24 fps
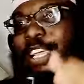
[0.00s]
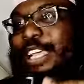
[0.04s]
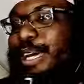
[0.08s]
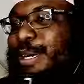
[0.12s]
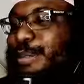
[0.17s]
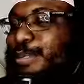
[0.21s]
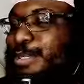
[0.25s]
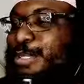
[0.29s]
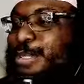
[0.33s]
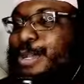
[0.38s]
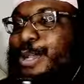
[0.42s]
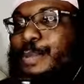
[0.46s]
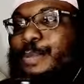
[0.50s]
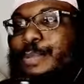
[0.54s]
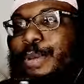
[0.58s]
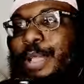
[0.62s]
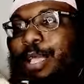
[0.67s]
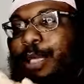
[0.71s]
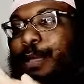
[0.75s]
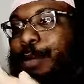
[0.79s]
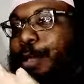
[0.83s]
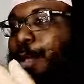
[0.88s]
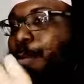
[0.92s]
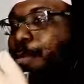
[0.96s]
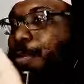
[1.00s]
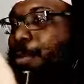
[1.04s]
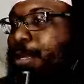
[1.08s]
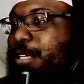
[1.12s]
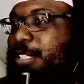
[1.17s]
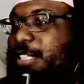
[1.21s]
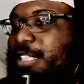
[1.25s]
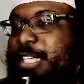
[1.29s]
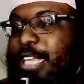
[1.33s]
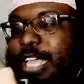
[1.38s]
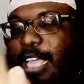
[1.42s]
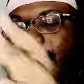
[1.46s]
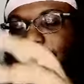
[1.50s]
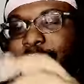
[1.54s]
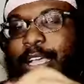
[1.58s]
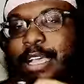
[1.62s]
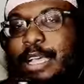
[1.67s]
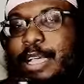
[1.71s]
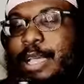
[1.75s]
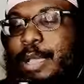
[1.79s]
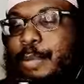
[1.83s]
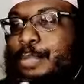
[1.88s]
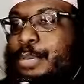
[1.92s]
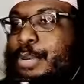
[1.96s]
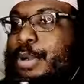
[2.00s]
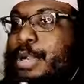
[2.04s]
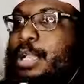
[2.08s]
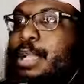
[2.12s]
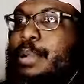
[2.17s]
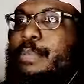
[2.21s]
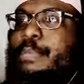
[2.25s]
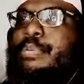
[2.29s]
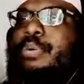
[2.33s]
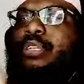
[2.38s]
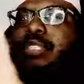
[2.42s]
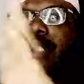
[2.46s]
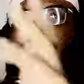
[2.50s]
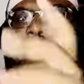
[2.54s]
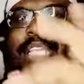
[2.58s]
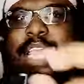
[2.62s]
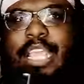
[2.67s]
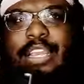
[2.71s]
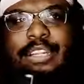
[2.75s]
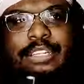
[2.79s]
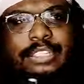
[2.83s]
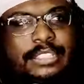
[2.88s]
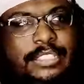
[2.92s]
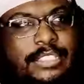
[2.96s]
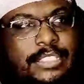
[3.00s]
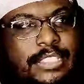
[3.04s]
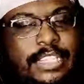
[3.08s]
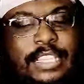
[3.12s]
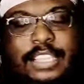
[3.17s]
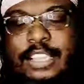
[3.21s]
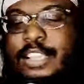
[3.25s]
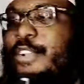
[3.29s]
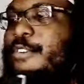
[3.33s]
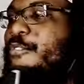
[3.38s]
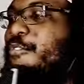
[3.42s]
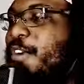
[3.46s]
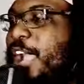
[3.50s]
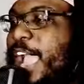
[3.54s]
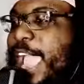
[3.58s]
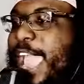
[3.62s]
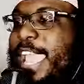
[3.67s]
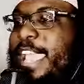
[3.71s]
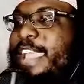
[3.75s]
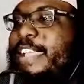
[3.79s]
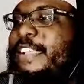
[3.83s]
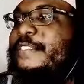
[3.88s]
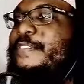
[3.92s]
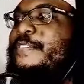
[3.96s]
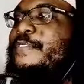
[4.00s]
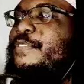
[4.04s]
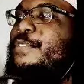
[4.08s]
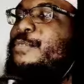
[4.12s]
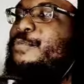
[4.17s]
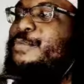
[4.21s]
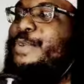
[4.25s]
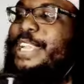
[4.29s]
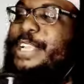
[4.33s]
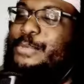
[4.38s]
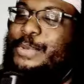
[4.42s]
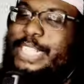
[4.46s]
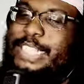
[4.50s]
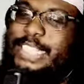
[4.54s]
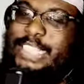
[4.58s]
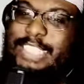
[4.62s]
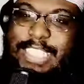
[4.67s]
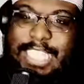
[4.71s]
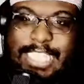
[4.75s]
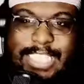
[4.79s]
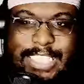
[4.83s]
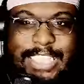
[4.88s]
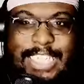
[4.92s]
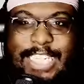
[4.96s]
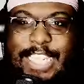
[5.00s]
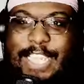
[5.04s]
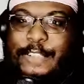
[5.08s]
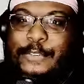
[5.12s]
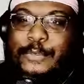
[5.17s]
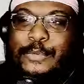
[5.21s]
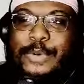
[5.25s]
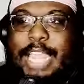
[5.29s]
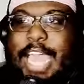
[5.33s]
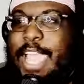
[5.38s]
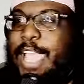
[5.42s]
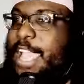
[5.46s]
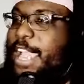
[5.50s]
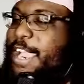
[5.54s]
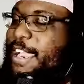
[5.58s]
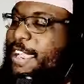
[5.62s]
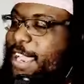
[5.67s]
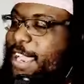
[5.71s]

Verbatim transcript: it comes to impersonate, uh, impersonators, right? we we sensitive. like